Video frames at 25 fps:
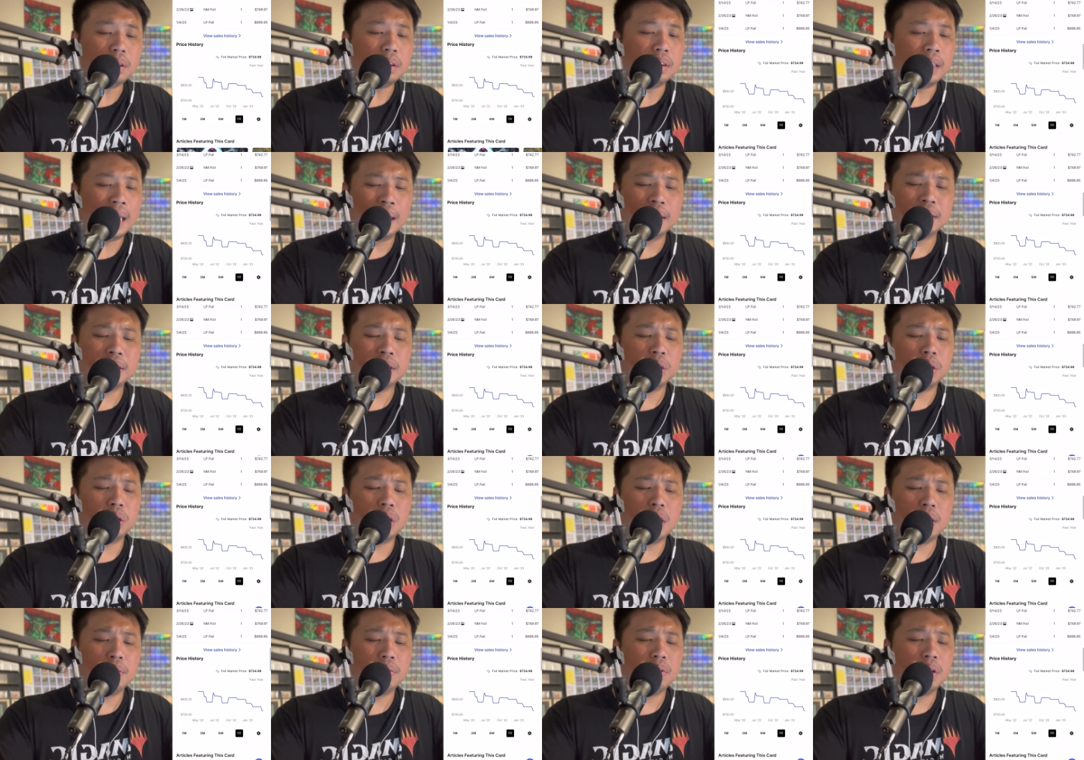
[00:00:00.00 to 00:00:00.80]
I still
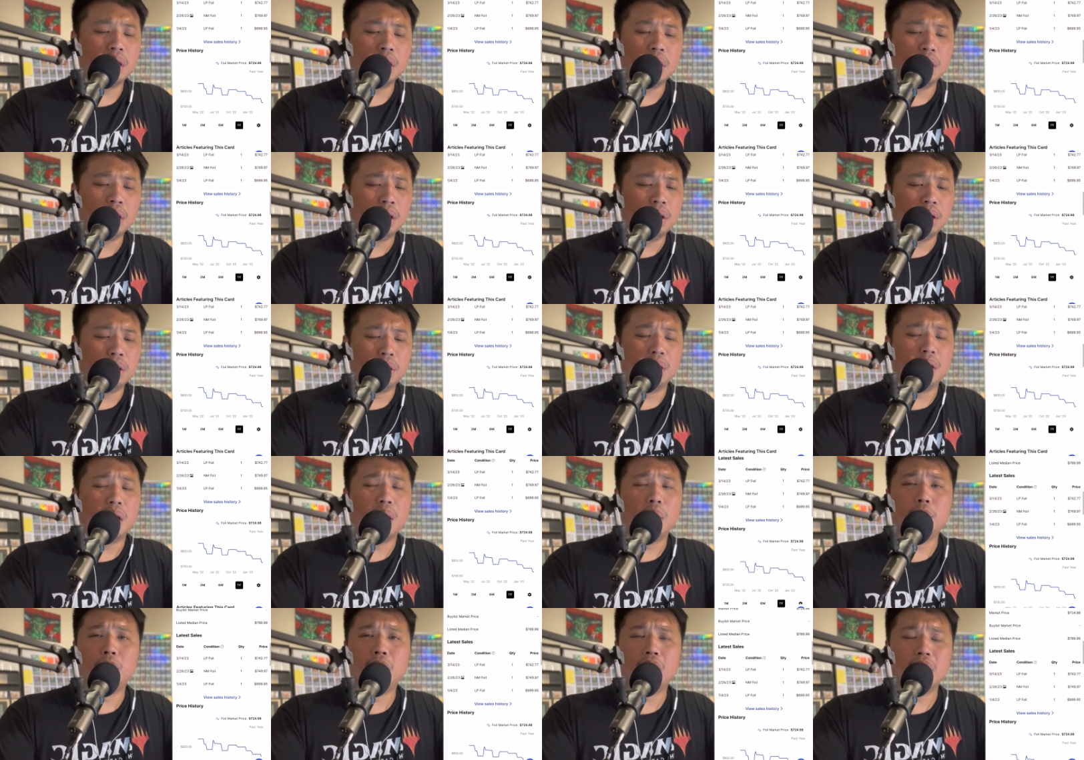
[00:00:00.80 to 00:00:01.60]
love
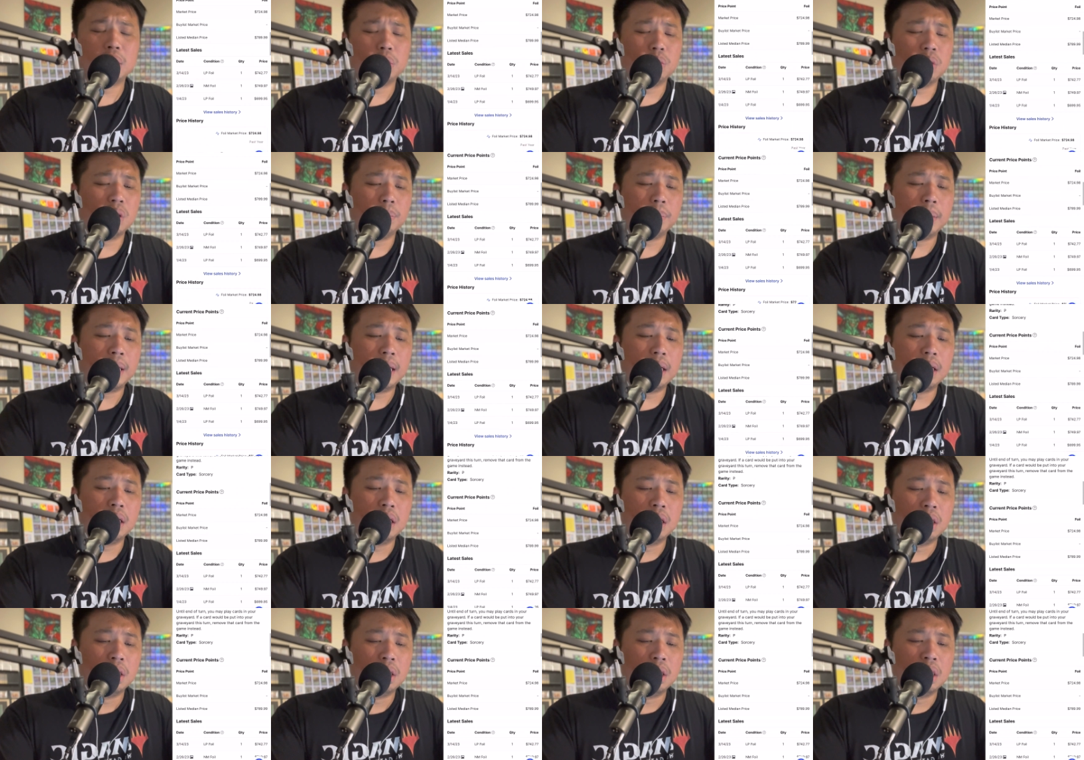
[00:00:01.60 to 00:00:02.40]
Yawgmoth's Will, man.
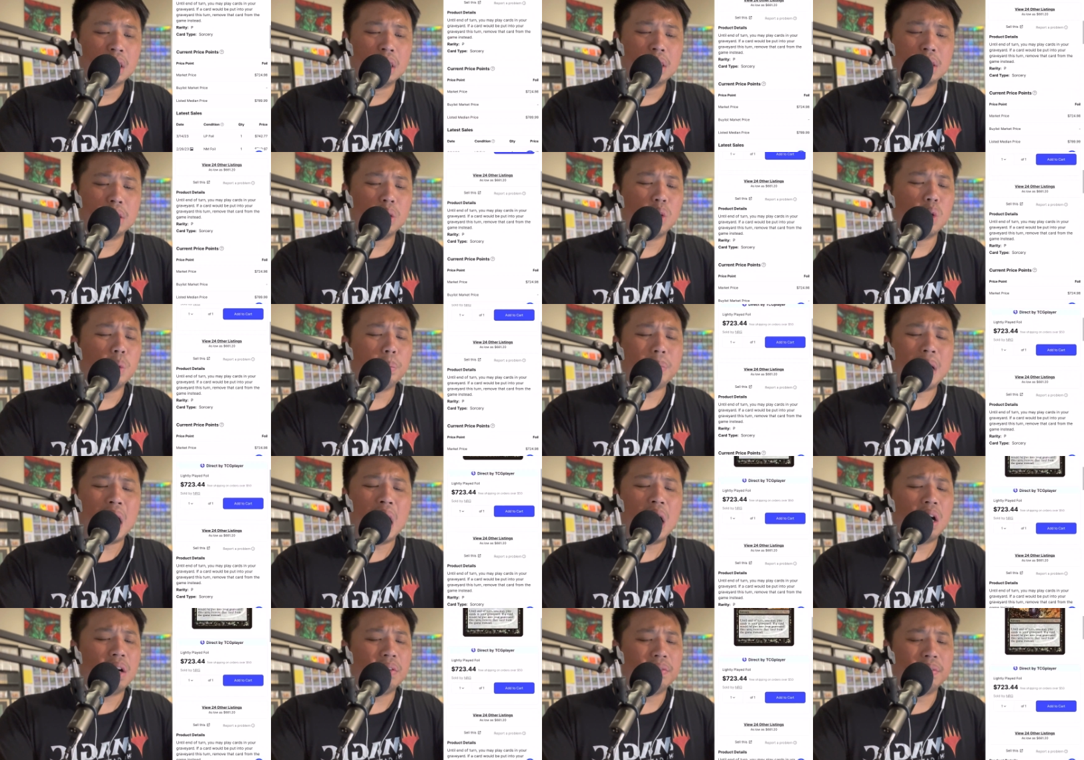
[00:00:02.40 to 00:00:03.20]
So
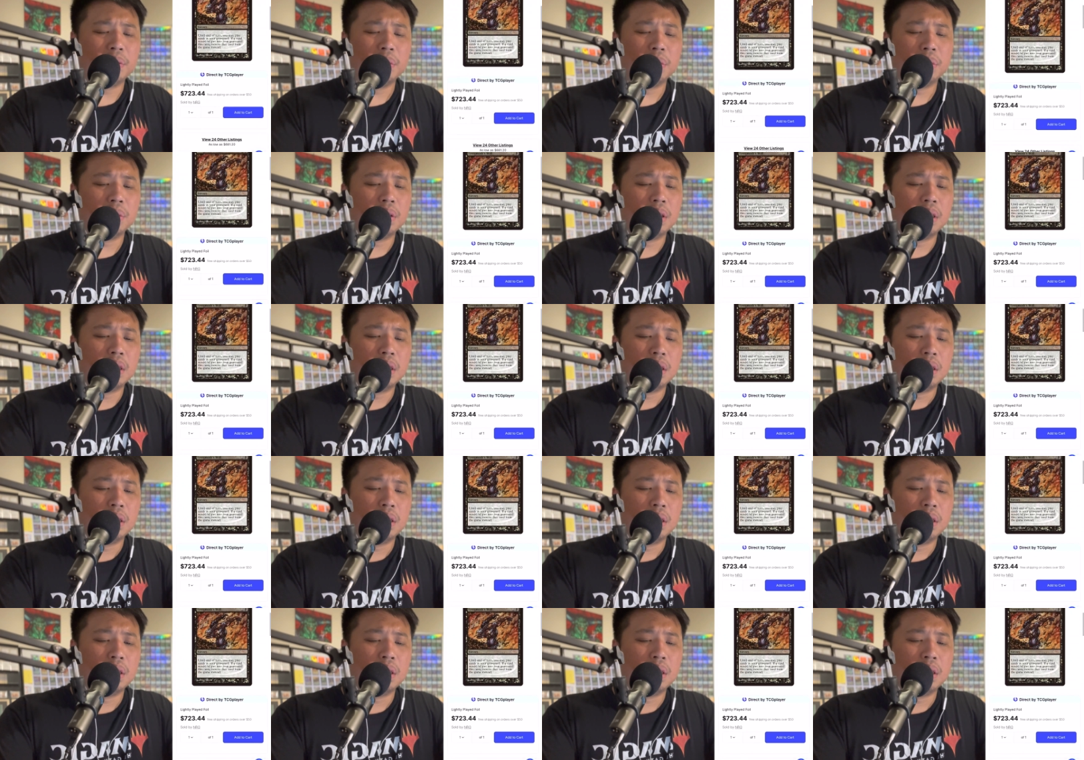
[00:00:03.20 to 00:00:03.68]
powerful.